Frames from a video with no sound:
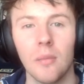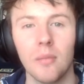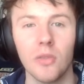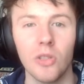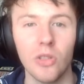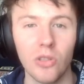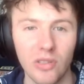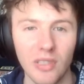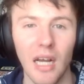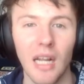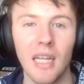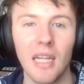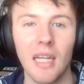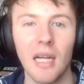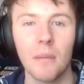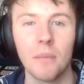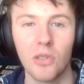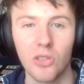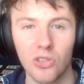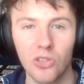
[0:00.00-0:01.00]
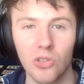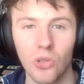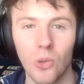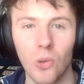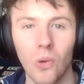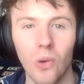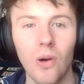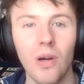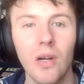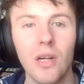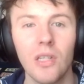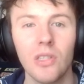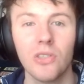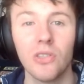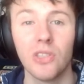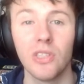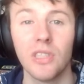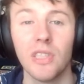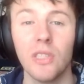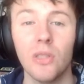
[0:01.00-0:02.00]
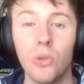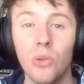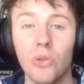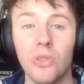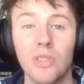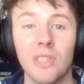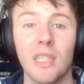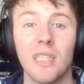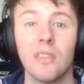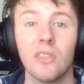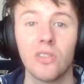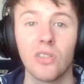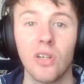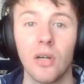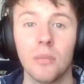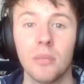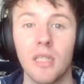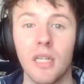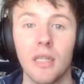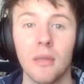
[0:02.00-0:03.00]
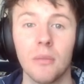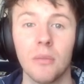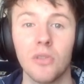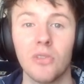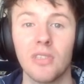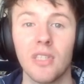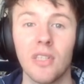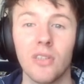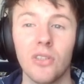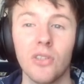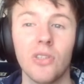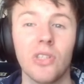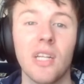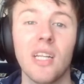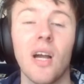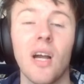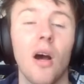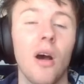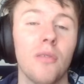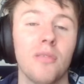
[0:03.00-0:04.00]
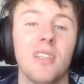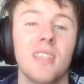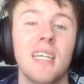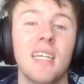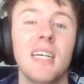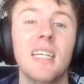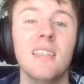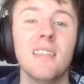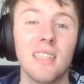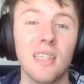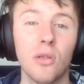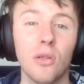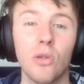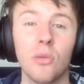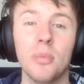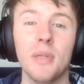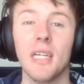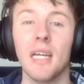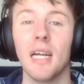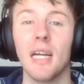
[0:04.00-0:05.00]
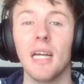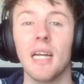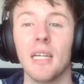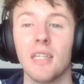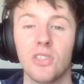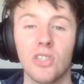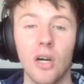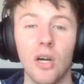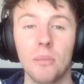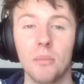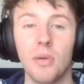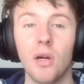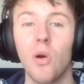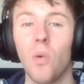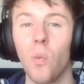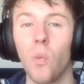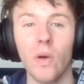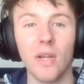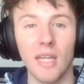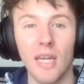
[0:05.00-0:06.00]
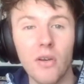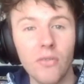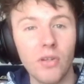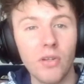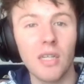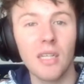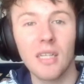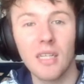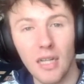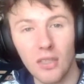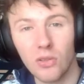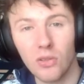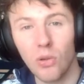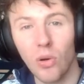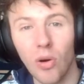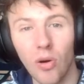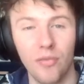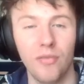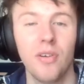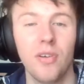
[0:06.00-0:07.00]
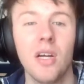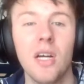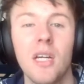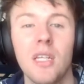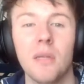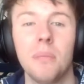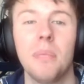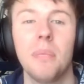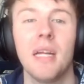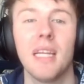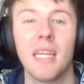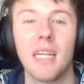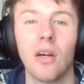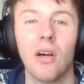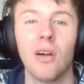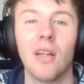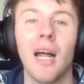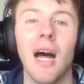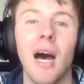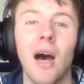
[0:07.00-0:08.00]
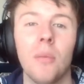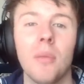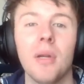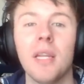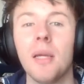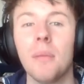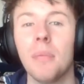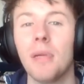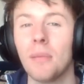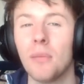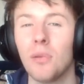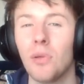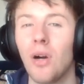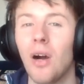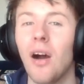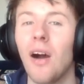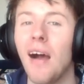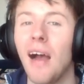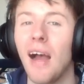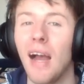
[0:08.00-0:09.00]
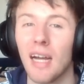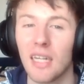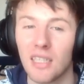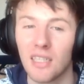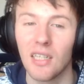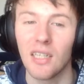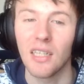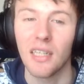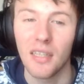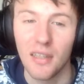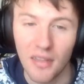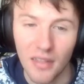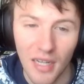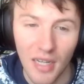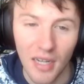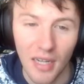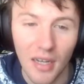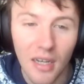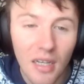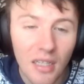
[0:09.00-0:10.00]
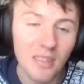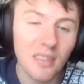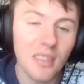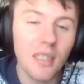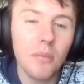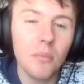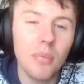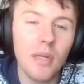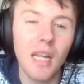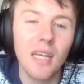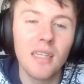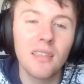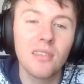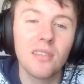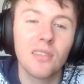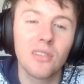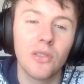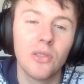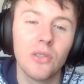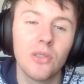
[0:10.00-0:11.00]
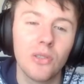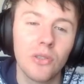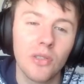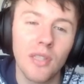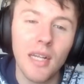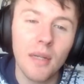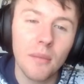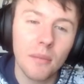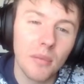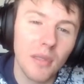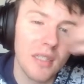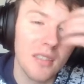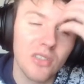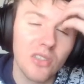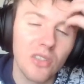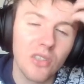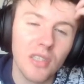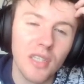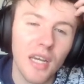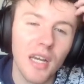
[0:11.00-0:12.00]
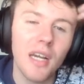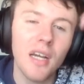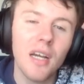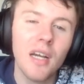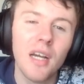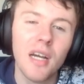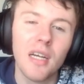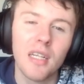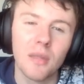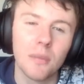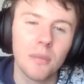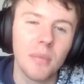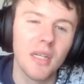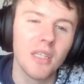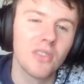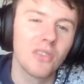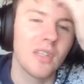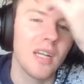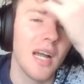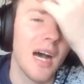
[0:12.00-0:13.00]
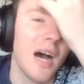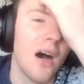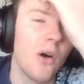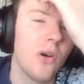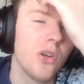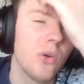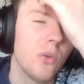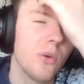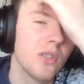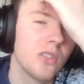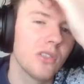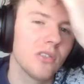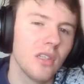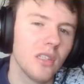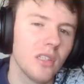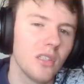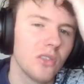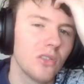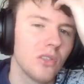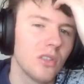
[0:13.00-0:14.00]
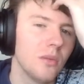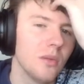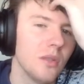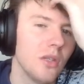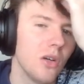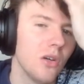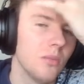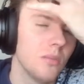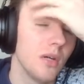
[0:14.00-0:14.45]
you tally up the score to see who's at the top tables. Now usually after that there will be a top whatever cut off, depending on how many people are actually there. Some places don't do that, but it's okay. It depends on how you want to run the tournament. Oh